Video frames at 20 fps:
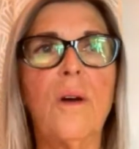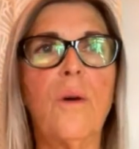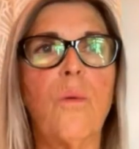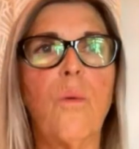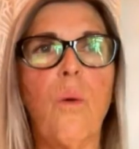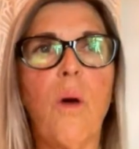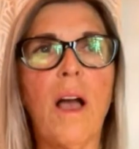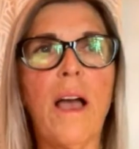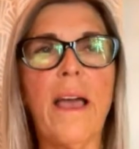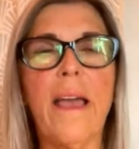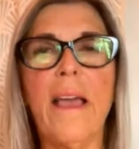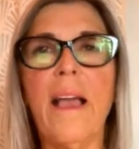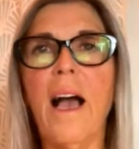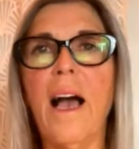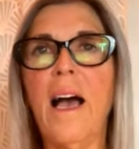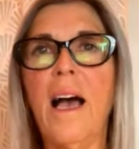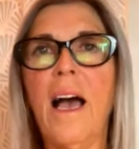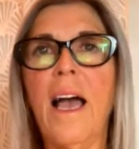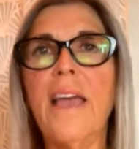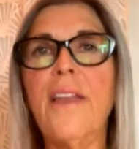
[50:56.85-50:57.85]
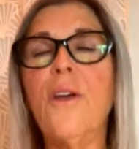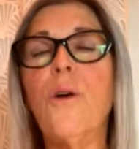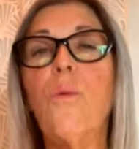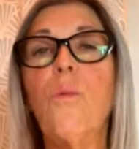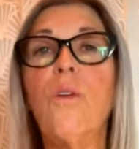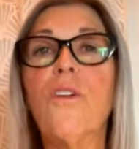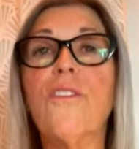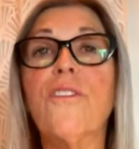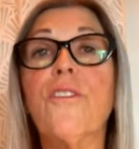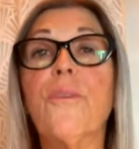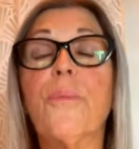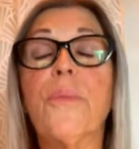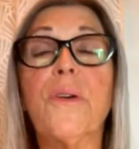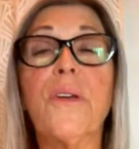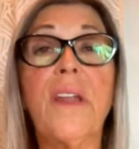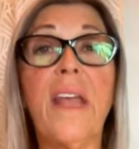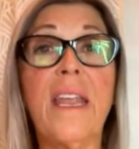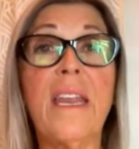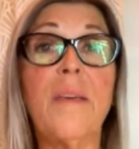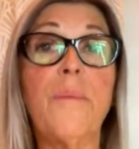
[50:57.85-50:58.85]
why I don't want to
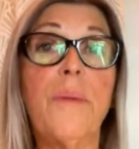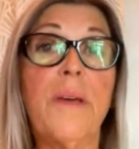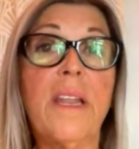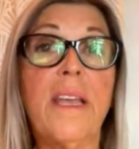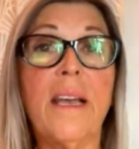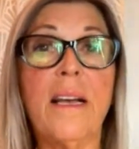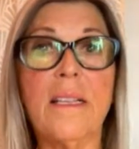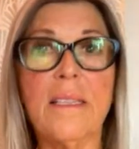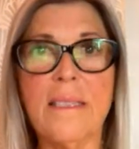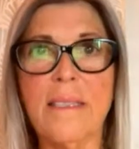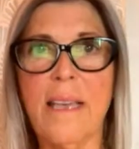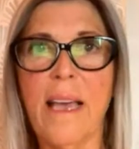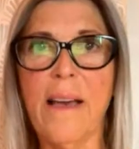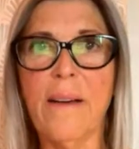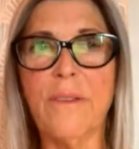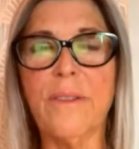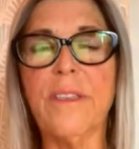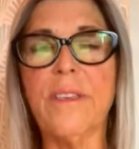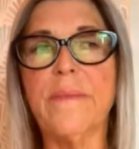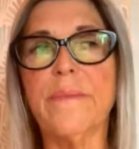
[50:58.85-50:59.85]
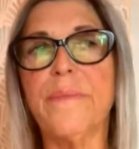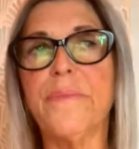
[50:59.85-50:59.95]
put anybody else out.